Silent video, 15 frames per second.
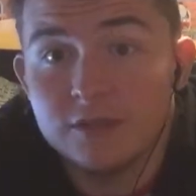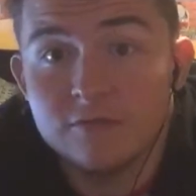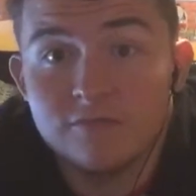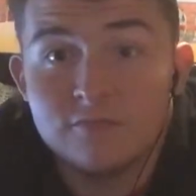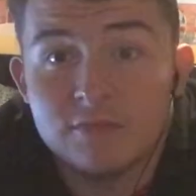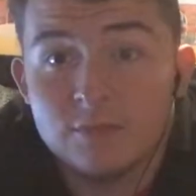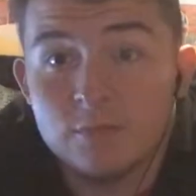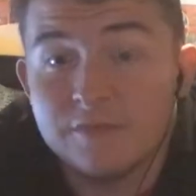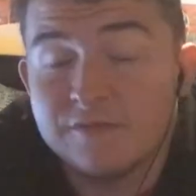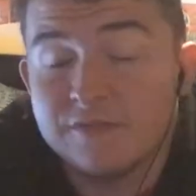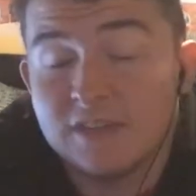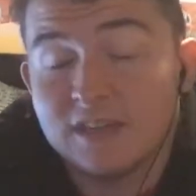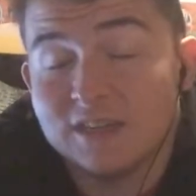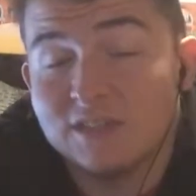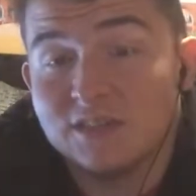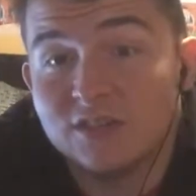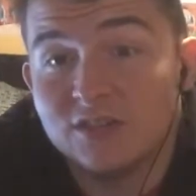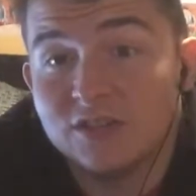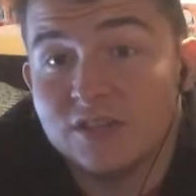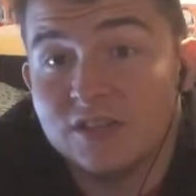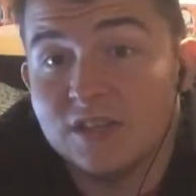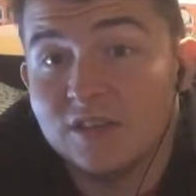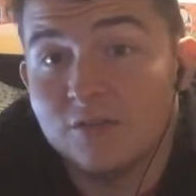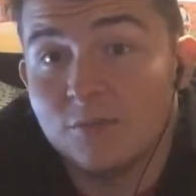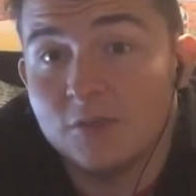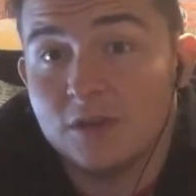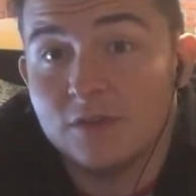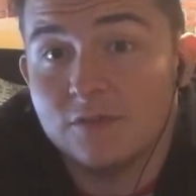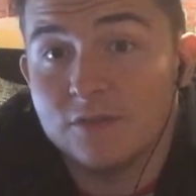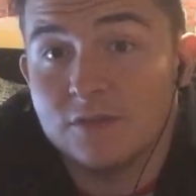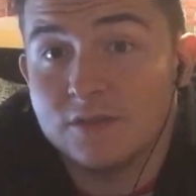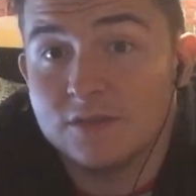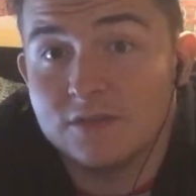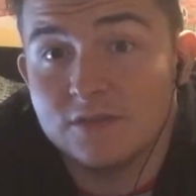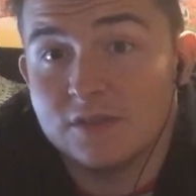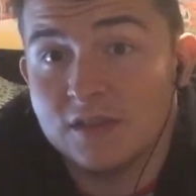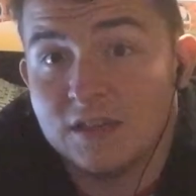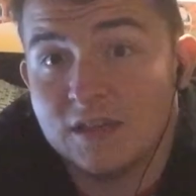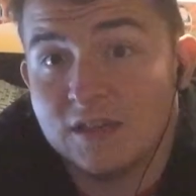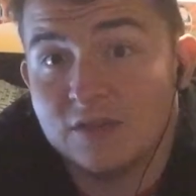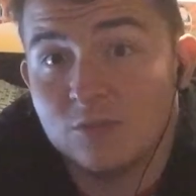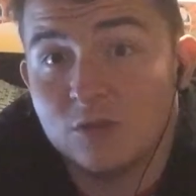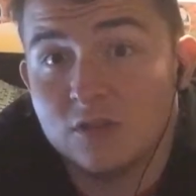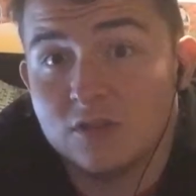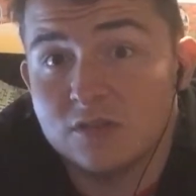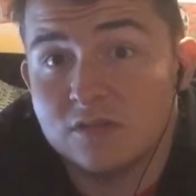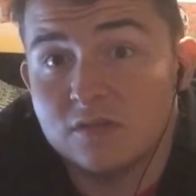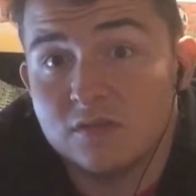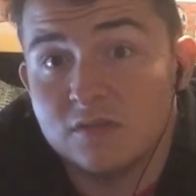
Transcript: and with added dirty air and whatever, it gets worse.